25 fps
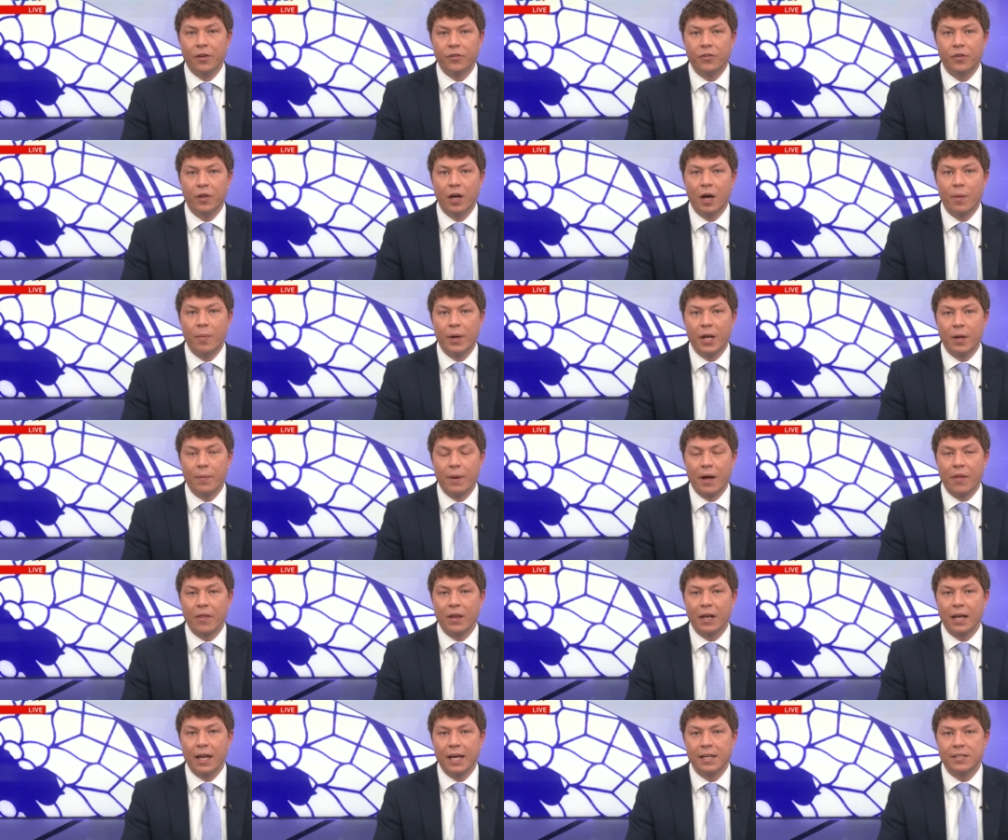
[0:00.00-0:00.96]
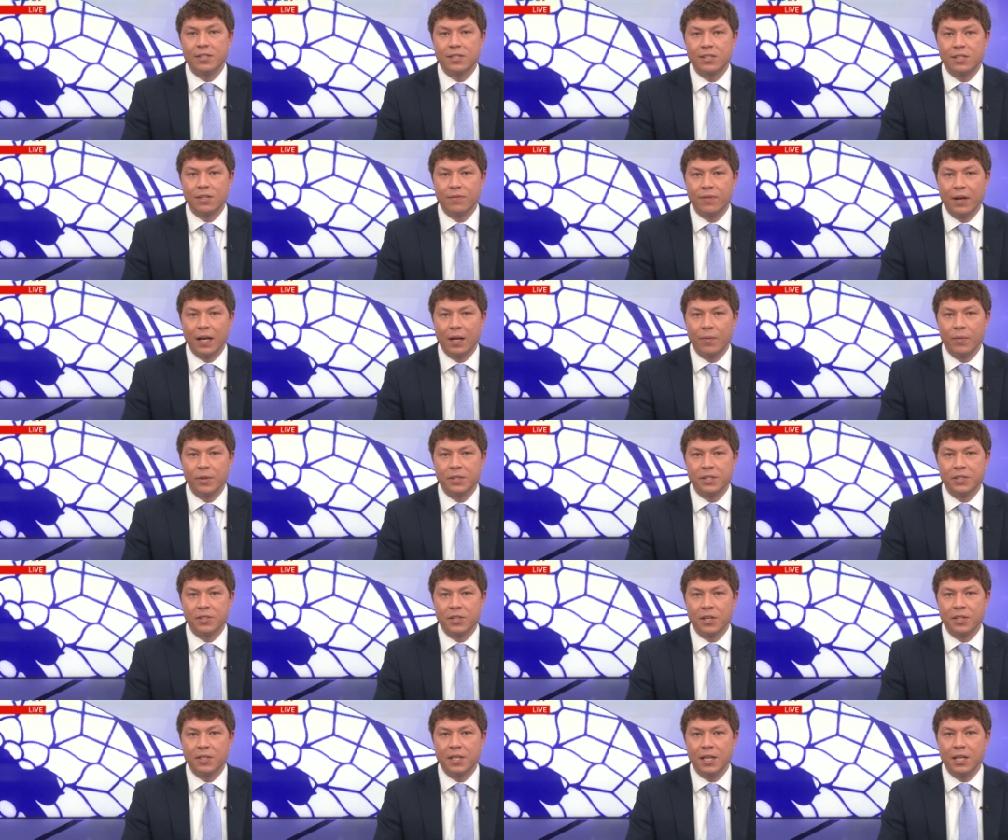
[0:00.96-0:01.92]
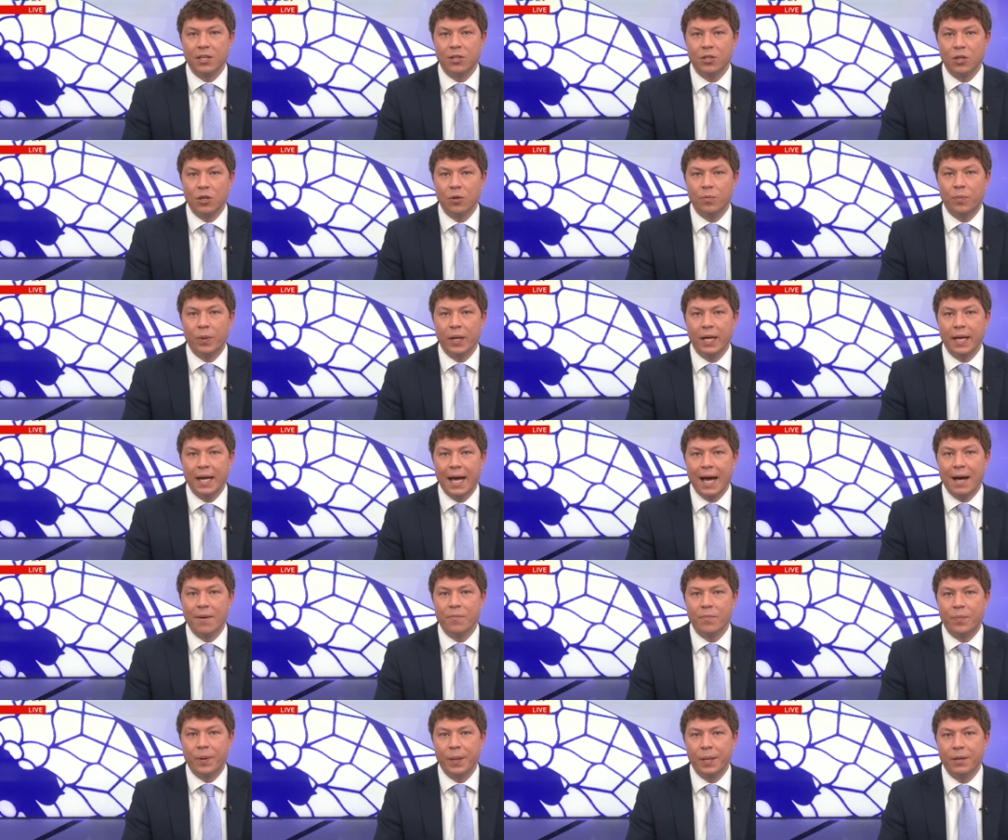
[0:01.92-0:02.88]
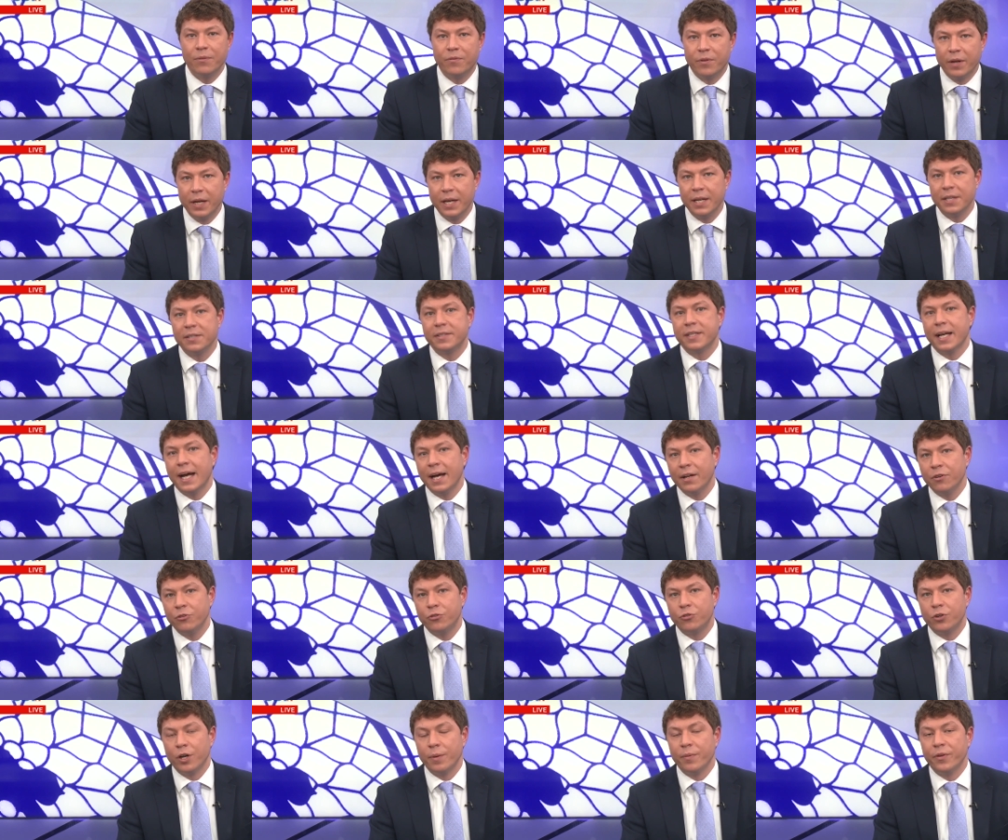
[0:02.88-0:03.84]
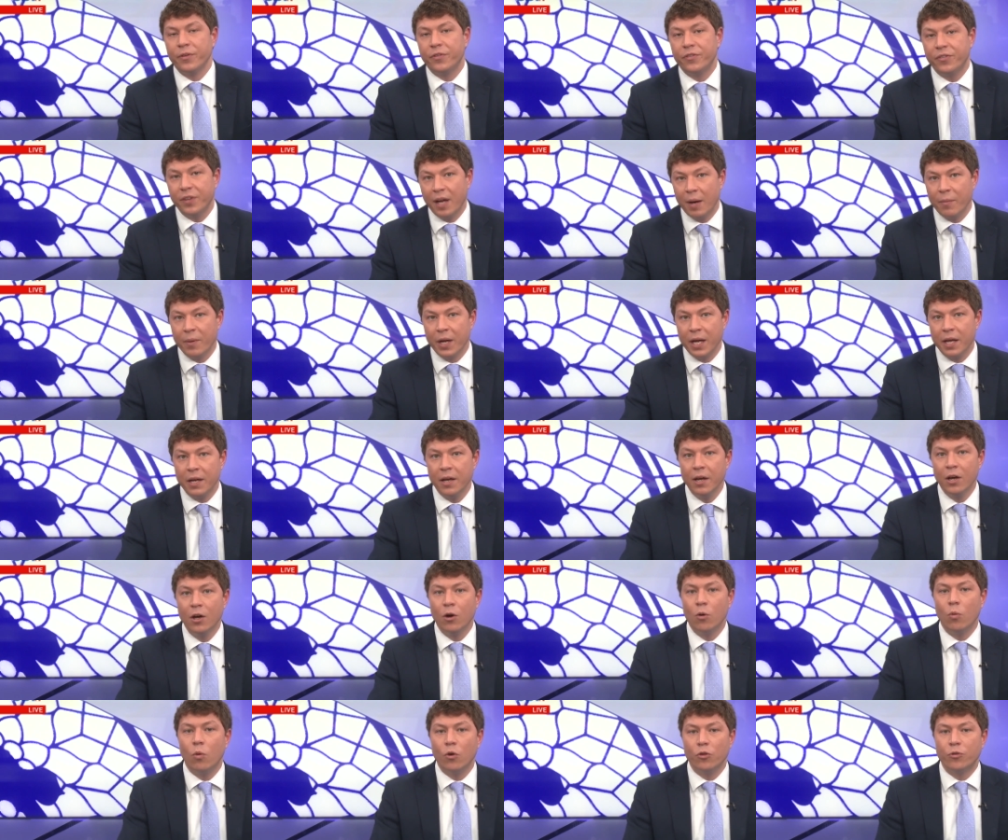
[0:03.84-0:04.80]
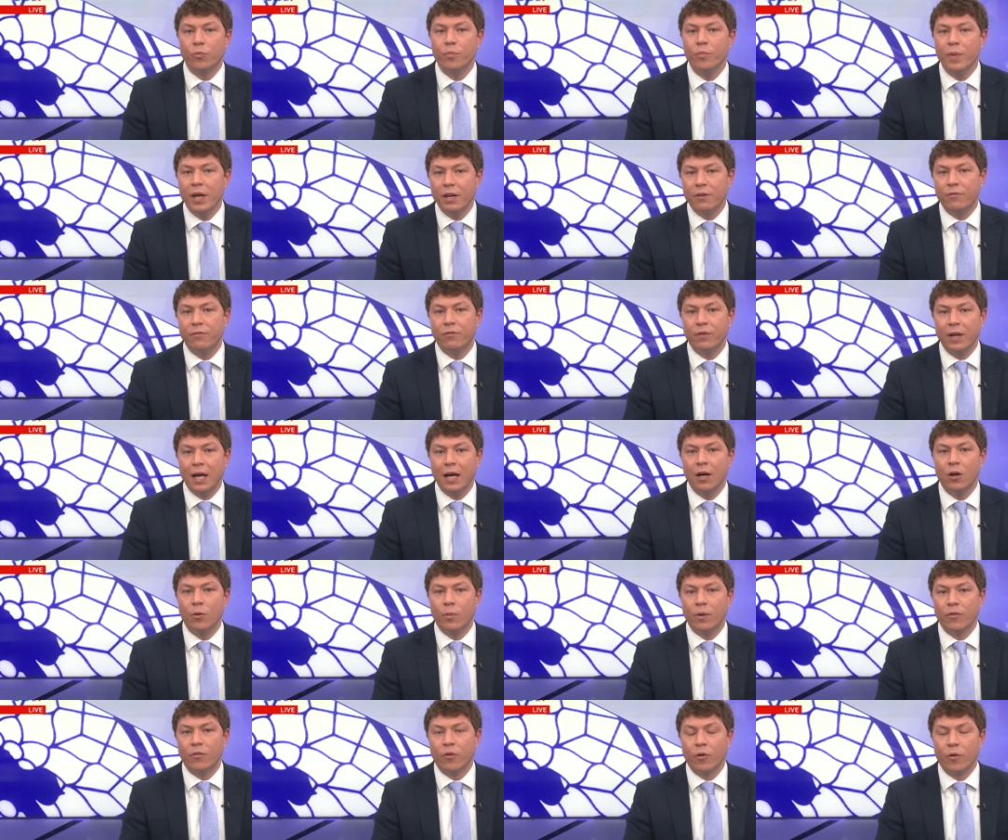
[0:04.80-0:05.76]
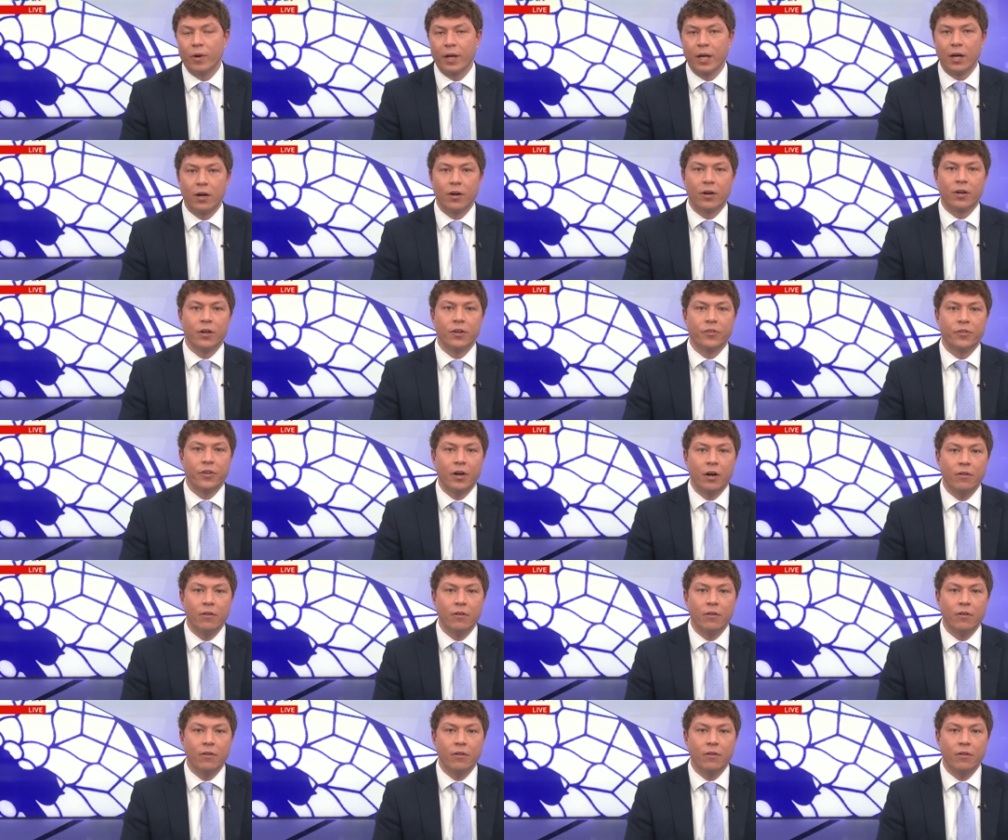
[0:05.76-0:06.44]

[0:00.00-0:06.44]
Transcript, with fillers: us a bit about the latest developments. He's a DUP MP for East Antrim, and Sammy was mid-flow before he got cut